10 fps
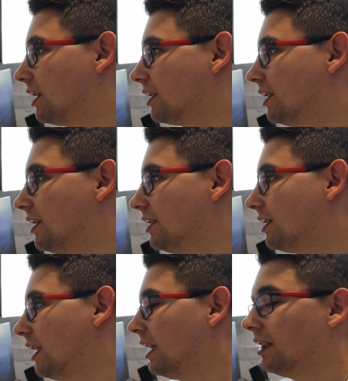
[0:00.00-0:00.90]
clean
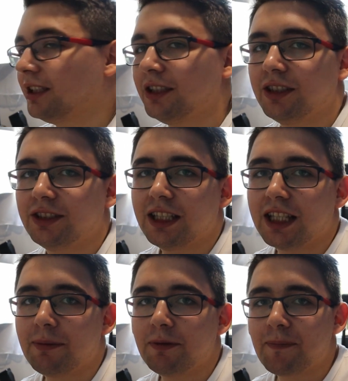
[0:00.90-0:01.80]
and easy
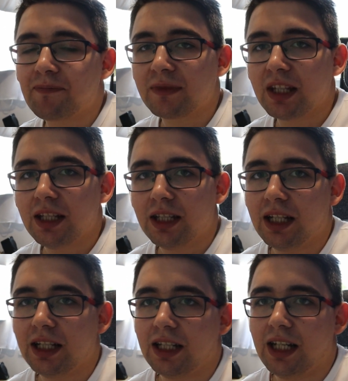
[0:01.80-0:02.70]
setup.
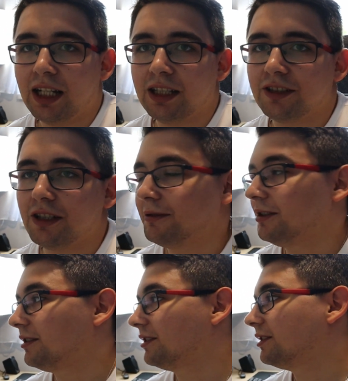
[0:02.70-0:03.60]
I can show
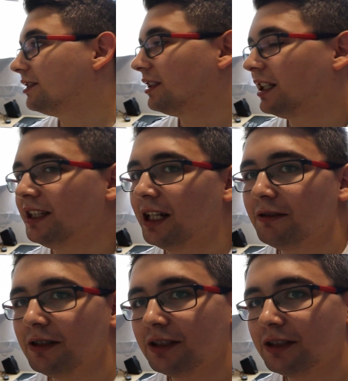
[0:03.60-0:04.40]
you it right now.